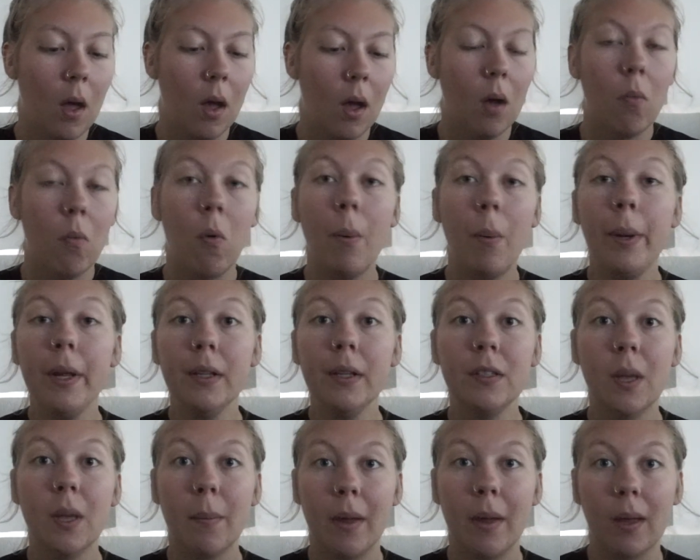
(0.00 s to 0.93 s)
what would I
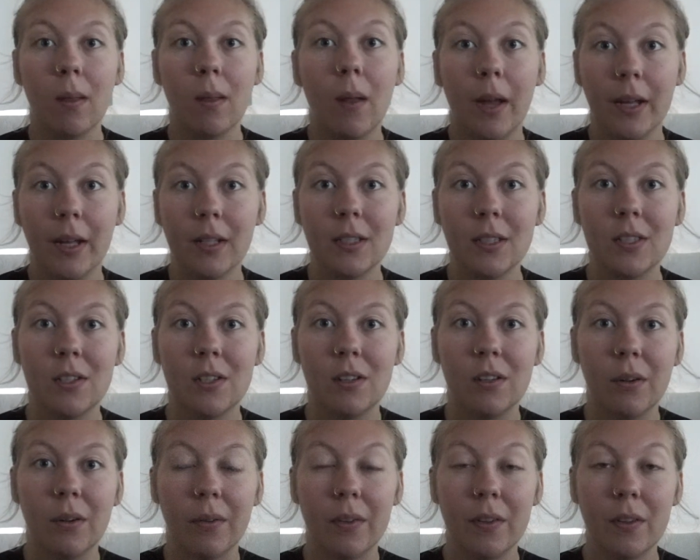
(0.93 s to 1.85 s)
tell my clients to
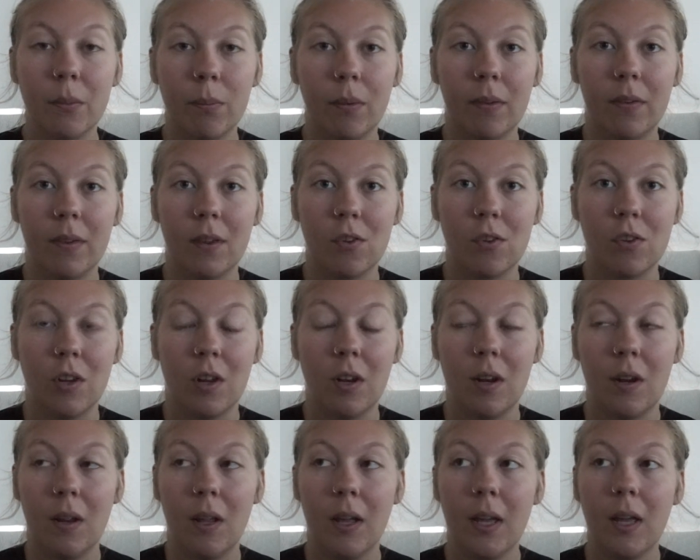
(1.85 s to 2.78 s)
do in this position?
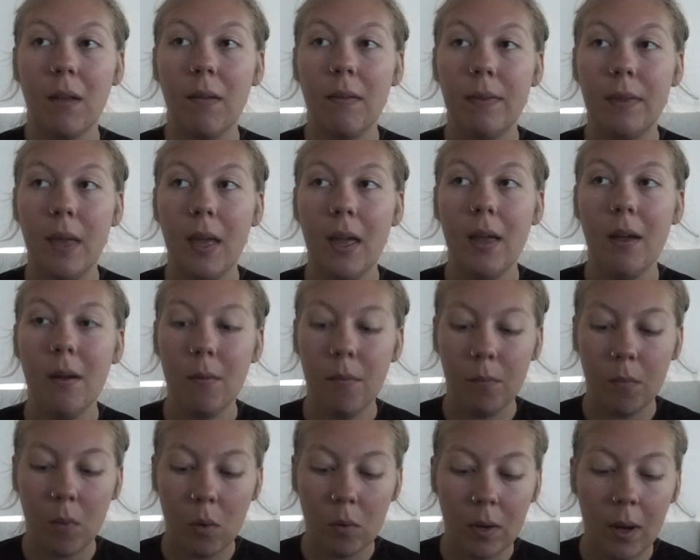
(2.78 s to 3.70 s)
Like, if
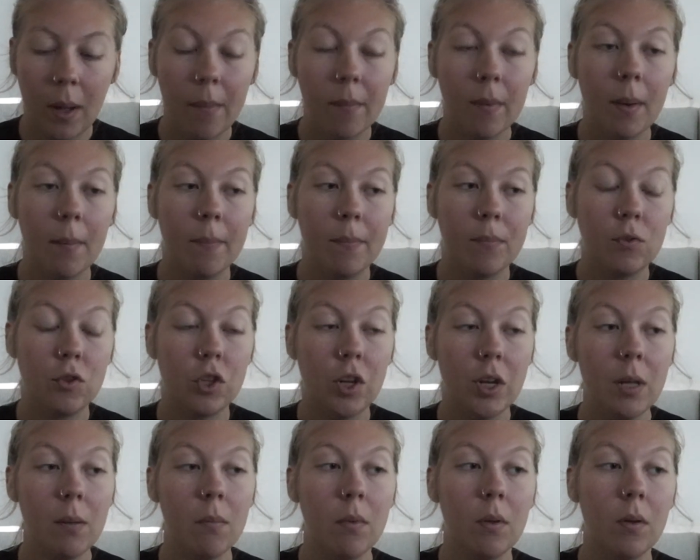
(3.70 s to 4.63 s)
they woke up in a
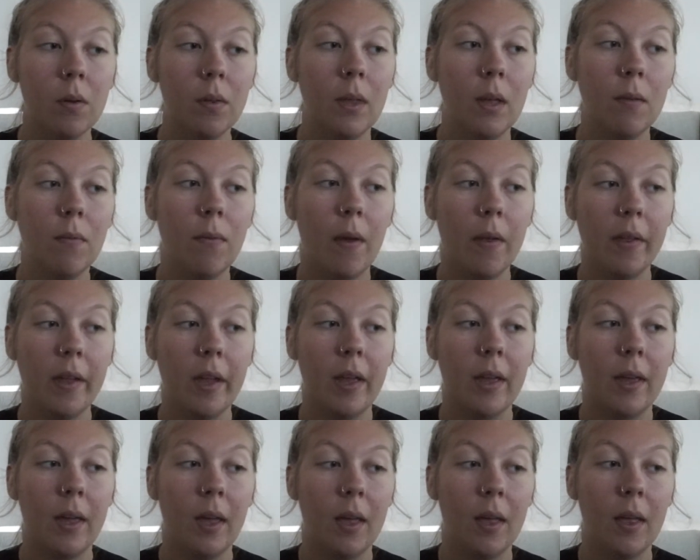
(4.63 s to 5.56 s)
shitty mood and they felt
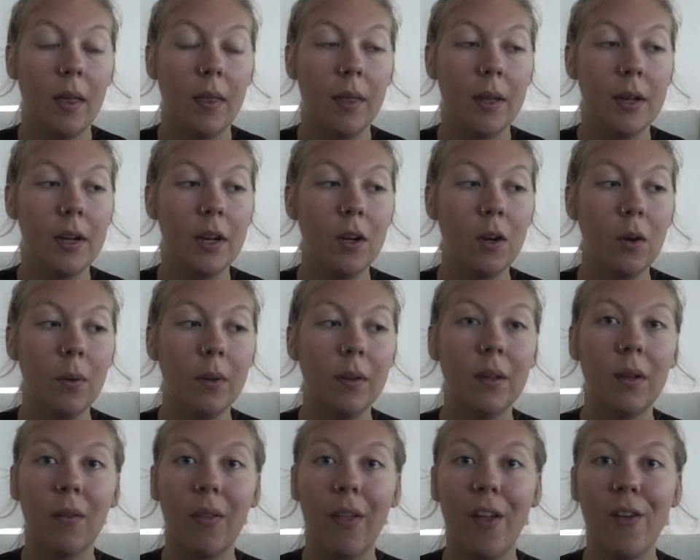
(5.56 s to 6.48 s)
like they didn't know what
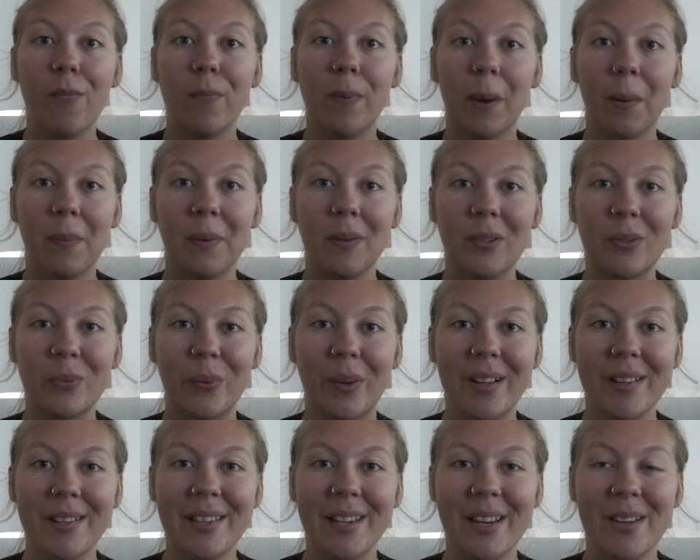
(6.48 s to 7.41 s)
their life purpose
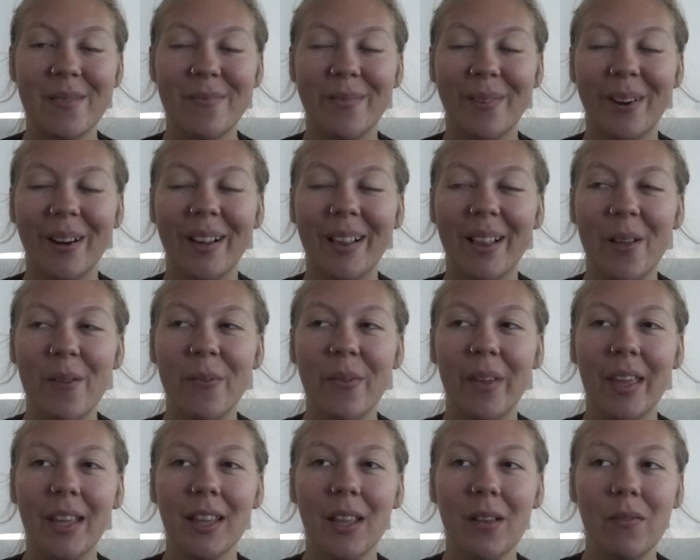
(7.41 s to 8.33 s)
was anymore, and they feel
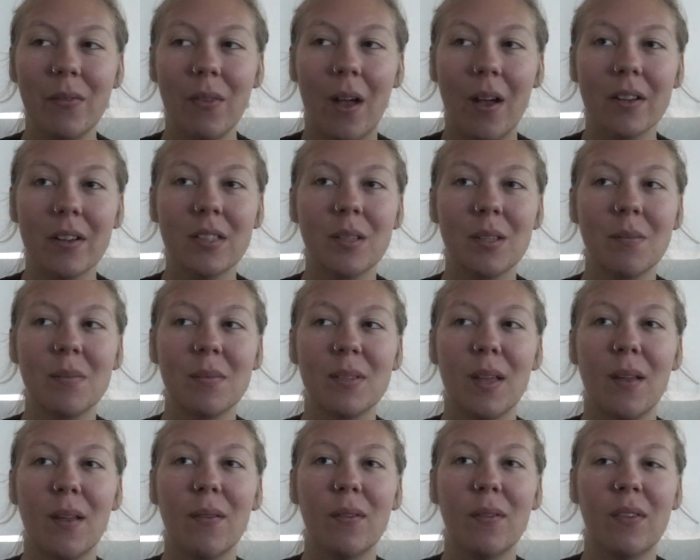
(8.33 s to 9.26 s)
like they've lost
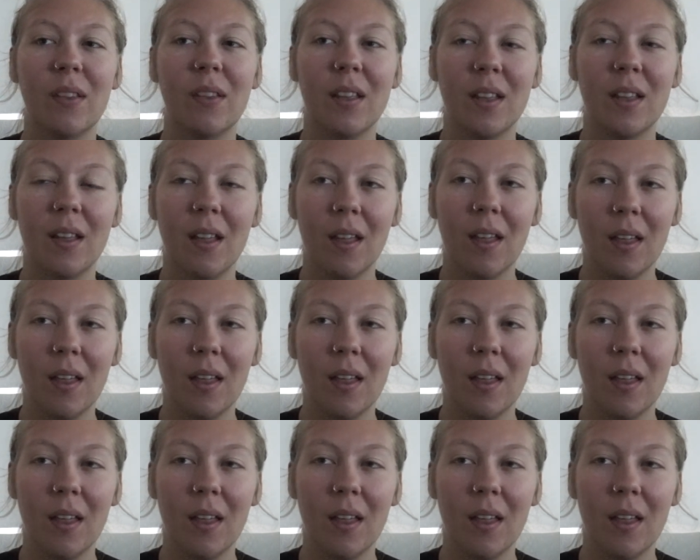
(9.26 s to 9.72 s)
themselves, and